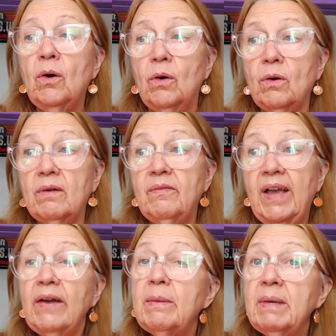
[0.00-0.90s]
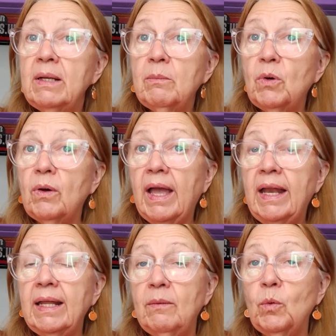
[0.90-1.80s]
Or very minimal,
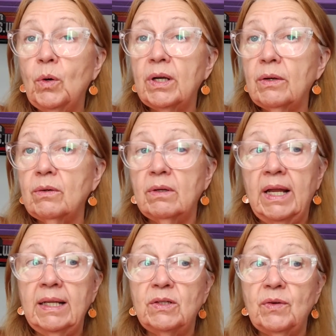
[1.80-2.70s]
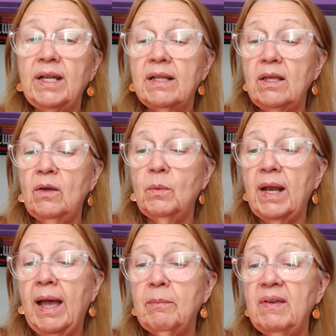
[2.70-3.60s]
any water or any drink that you would
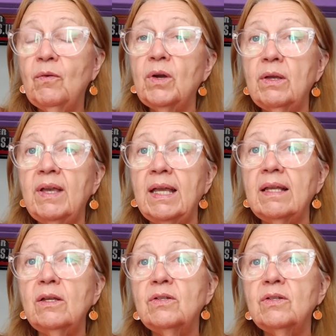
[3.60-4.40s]
have before you eat.